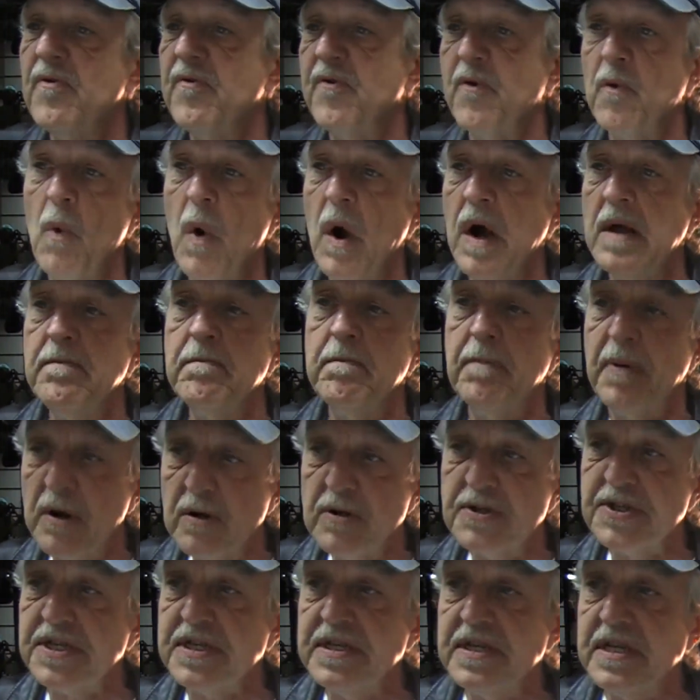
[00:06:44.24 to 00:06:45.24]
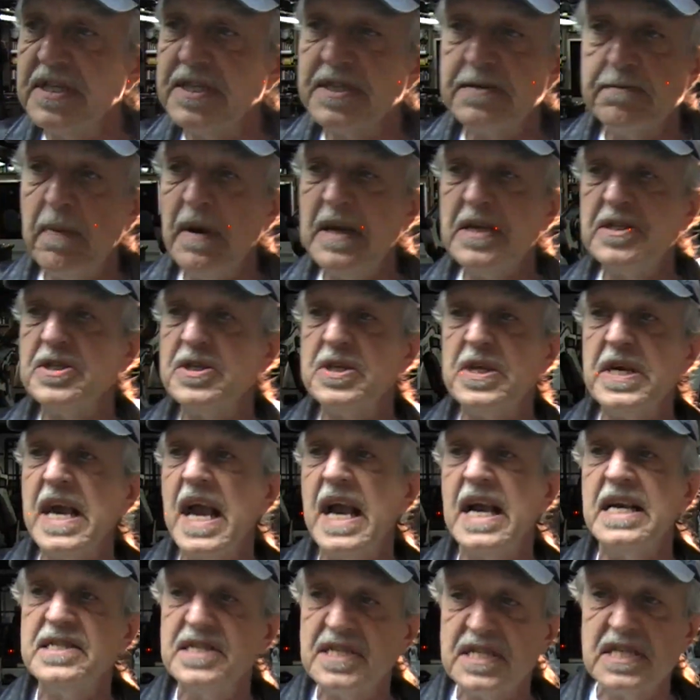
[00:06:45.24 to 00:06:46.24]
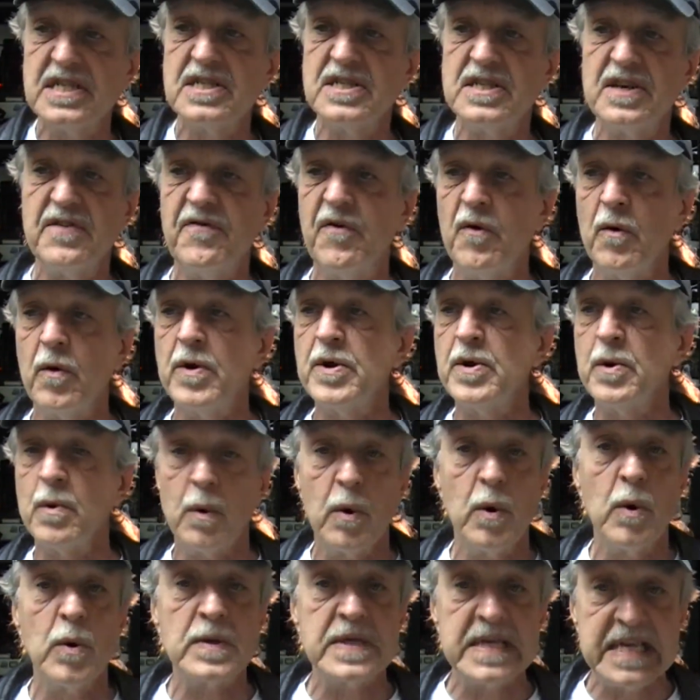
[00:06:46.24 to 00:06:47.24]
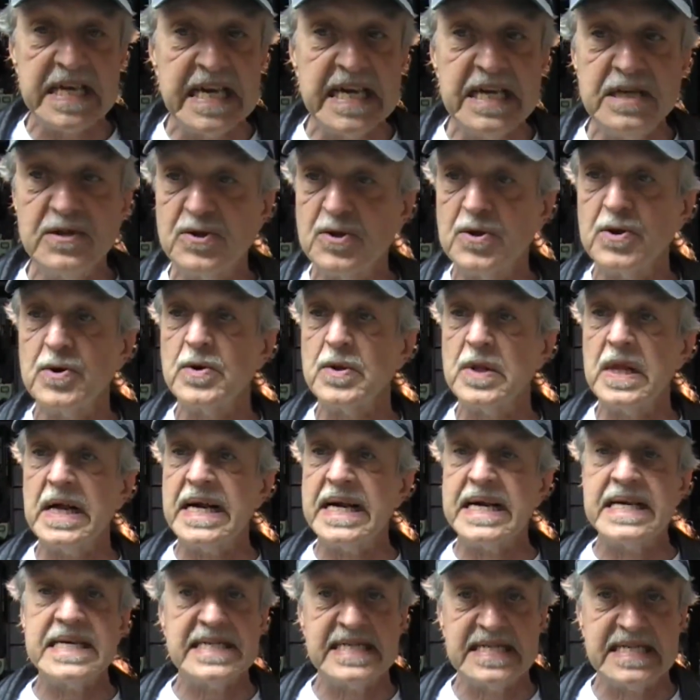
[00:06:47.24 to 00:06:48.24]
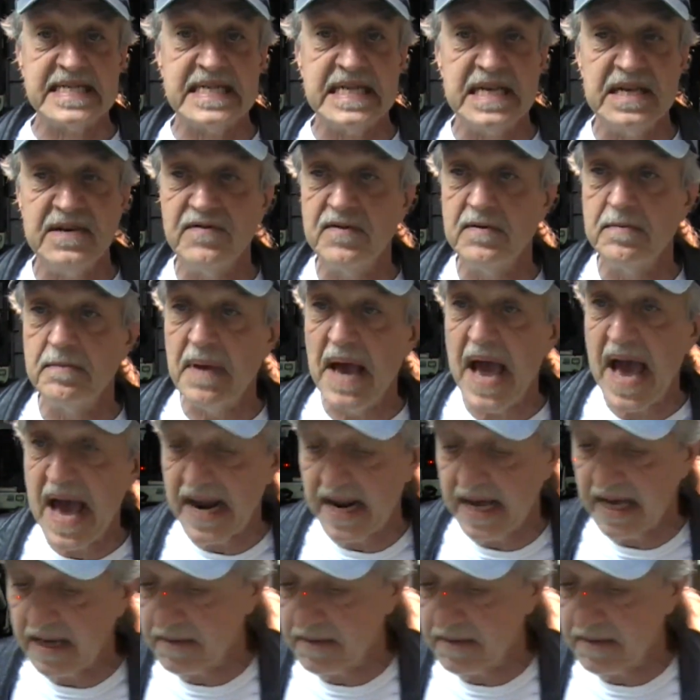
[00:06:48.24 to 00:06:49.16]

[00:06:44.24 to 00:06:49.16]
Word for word: for one person, especially a 64 year old geezer like Stephen Paddock.